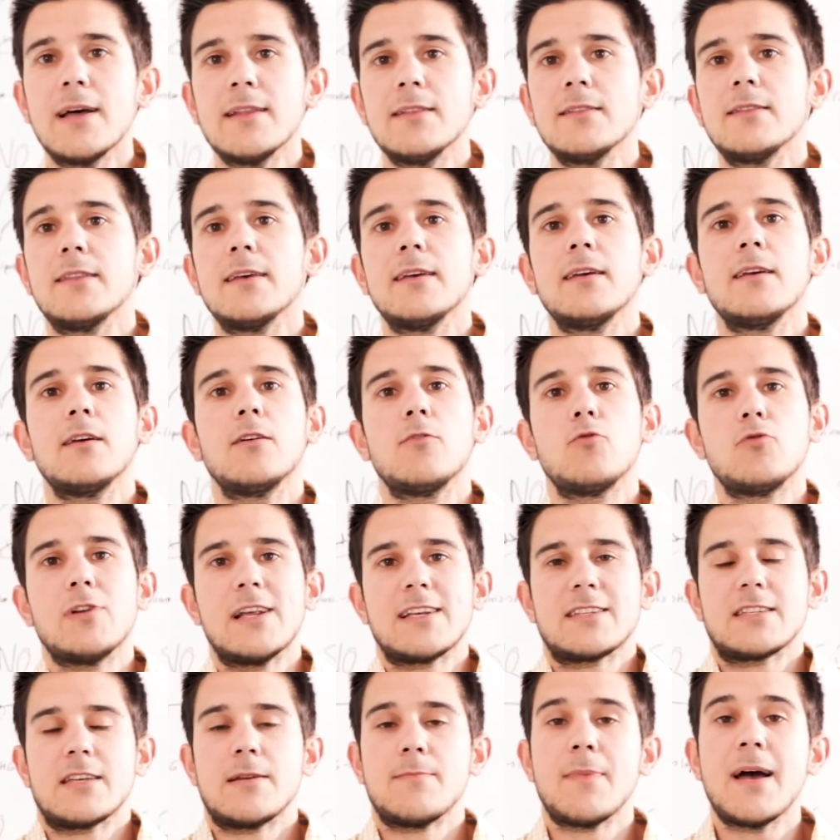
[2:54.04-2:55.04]
weeks,
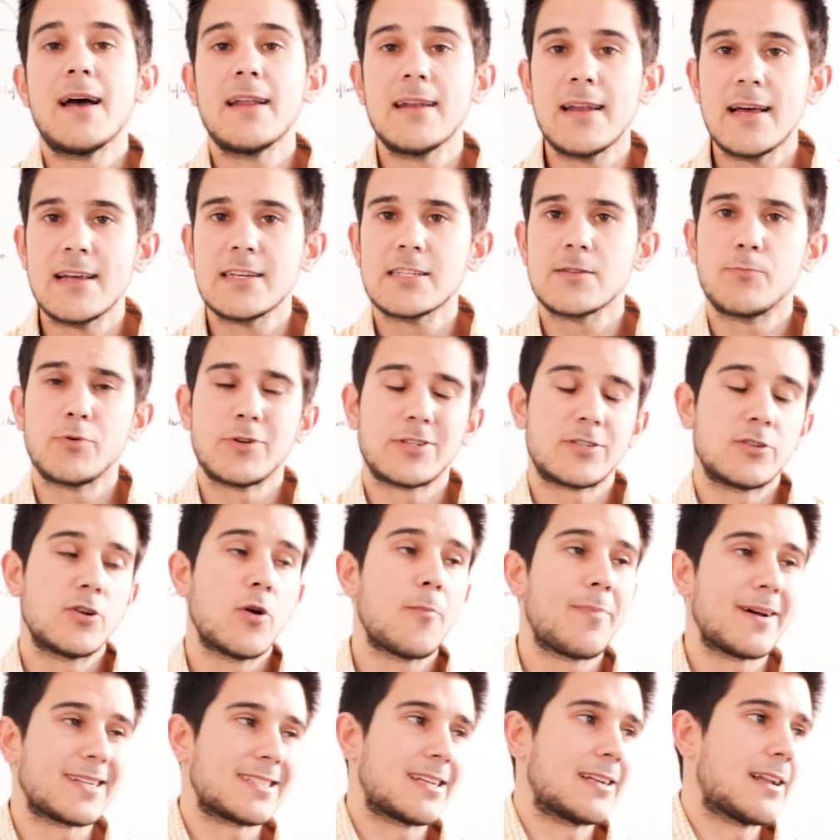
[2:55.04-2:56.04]
well,
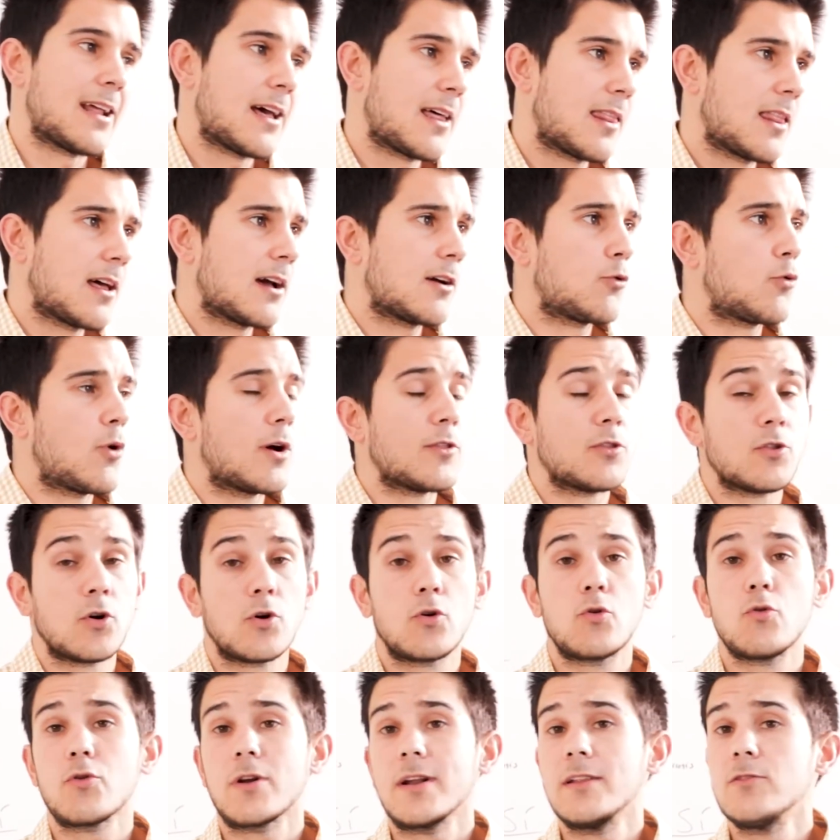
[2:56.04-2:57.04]
nothing
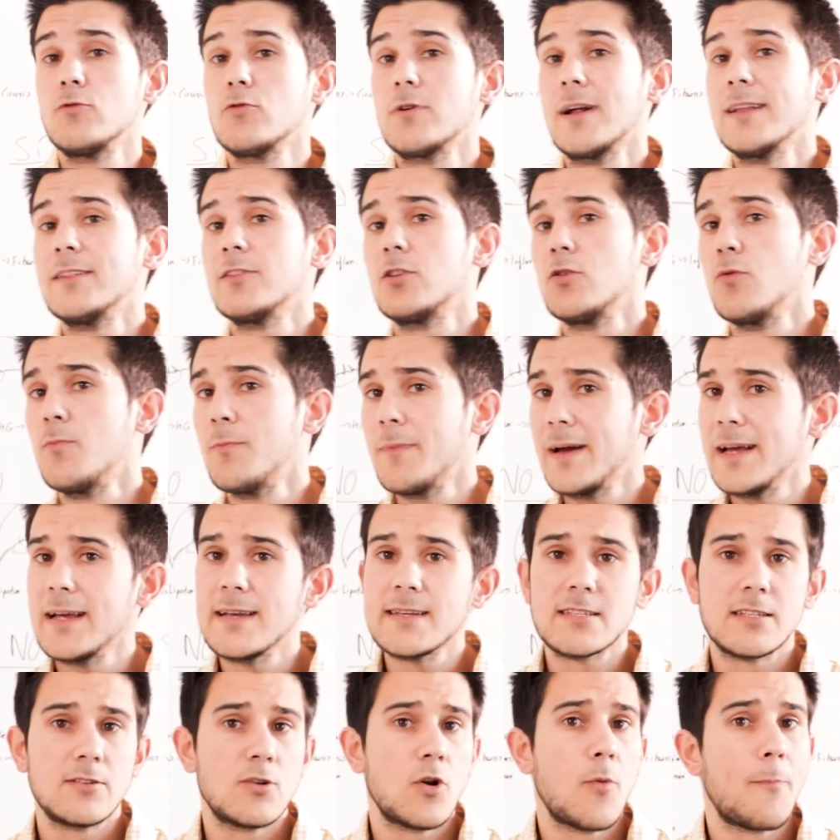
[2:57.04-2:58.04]
happens when
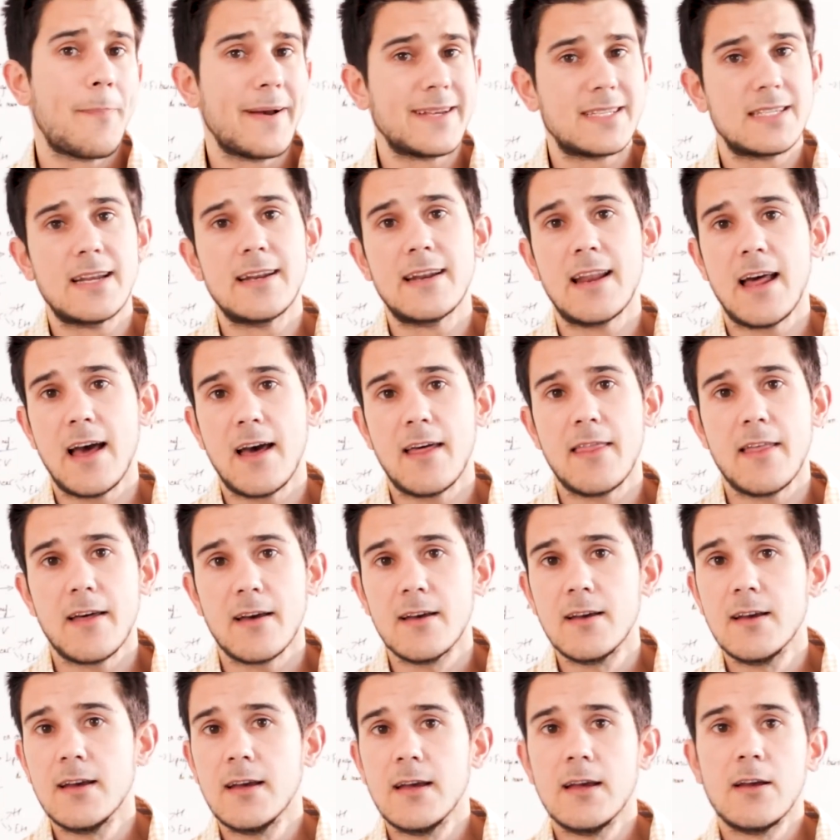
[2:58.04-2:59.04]
they occur for a
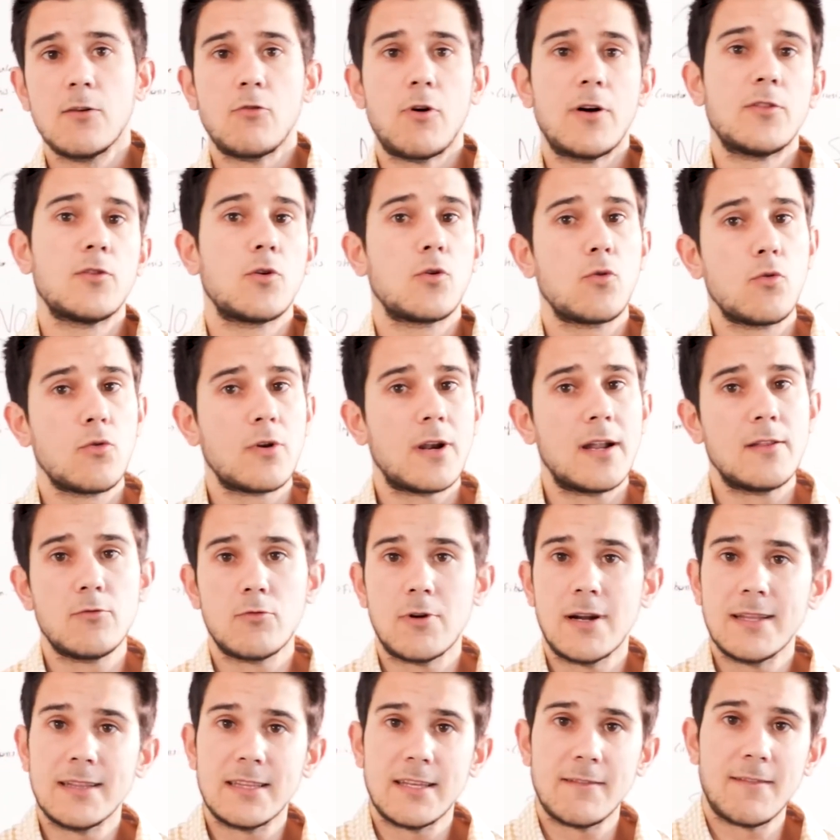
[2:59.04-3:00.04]
month. Nothing
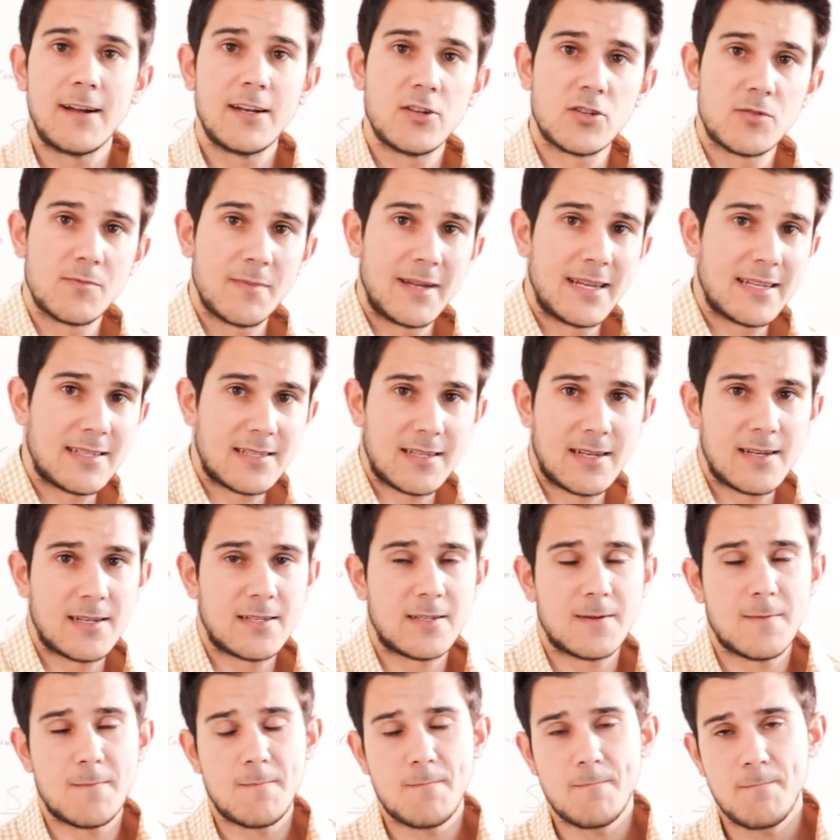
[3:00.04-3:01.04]
happens when
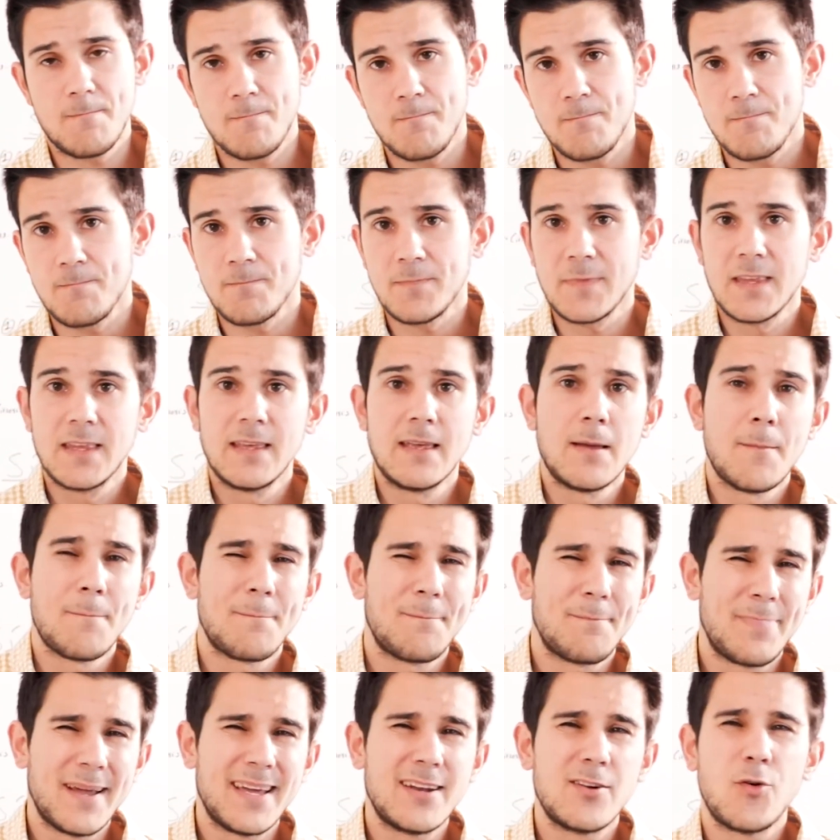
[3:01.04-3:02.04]
they occur for
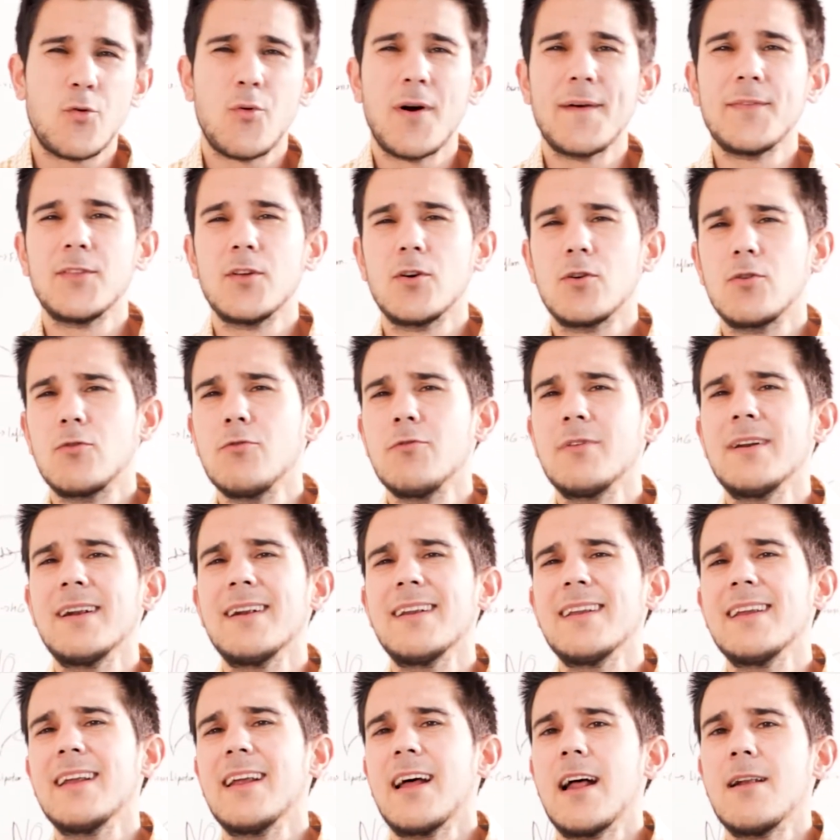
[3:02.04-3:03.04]
several months. But
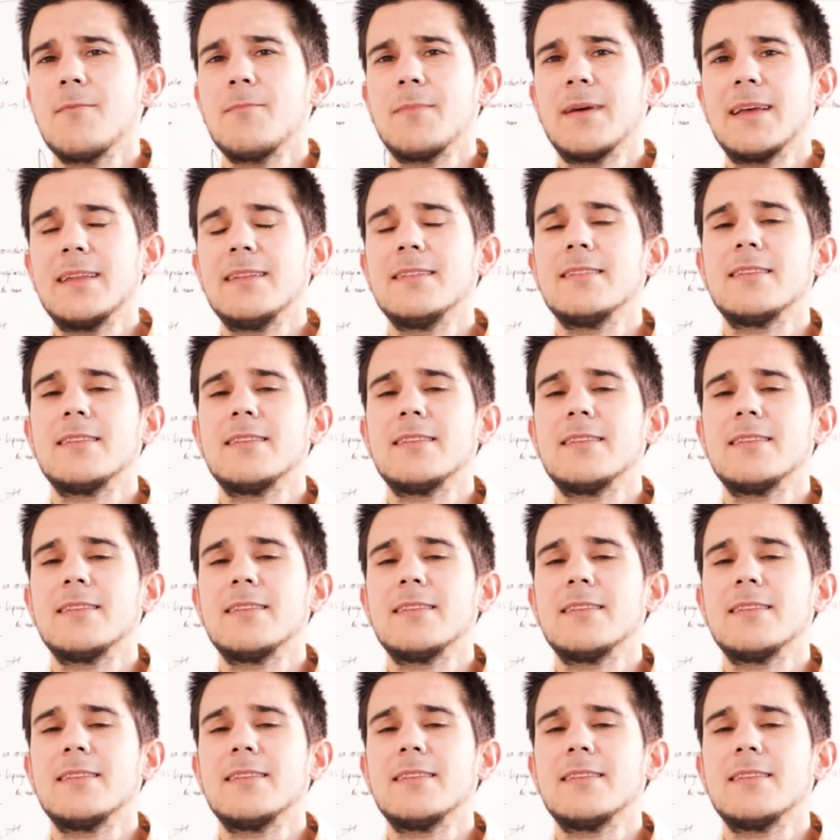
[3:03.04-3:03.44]
when it really